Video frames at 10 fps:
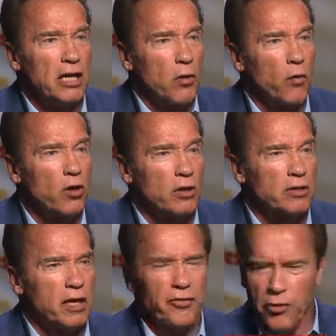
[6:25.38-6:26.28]
in the
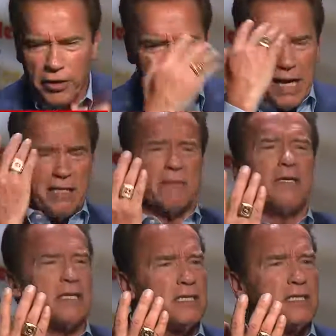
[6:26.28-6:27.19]
world. 39th, I
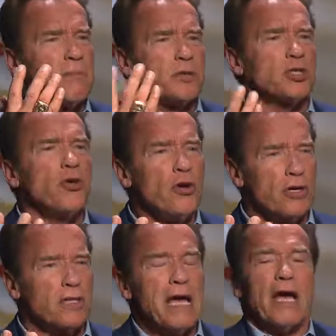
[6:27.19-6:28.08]
mean, this is
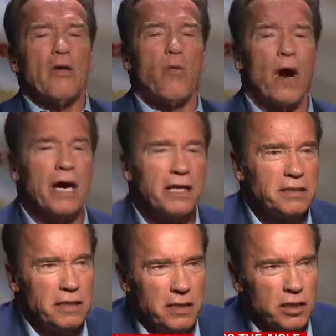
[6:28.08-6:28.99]
absurd. And why
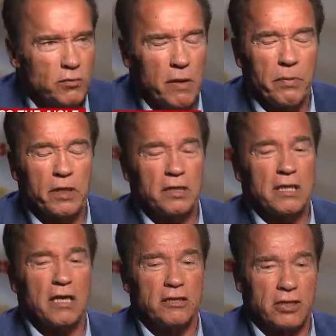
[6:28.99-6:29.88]
is it this way?
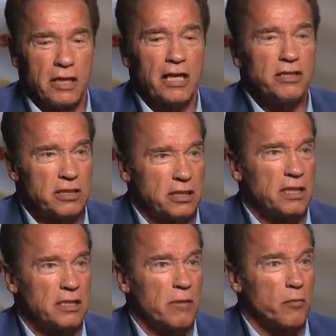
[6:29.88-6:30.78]
Because our education
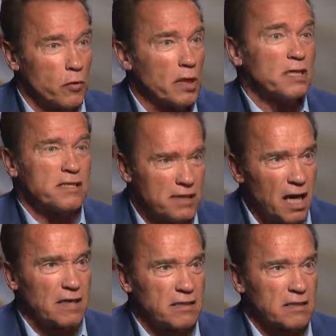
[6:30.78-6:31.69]
system really
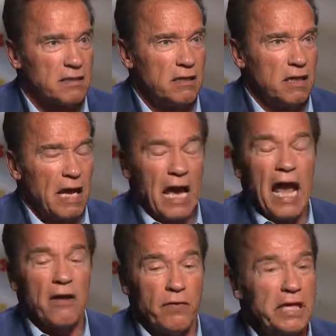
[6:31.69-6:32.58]
sucks.
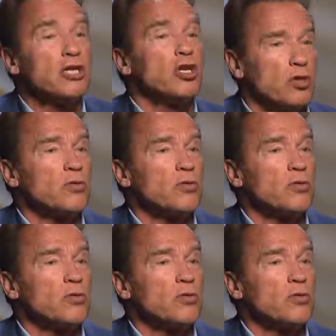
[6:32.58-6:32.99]
And we need to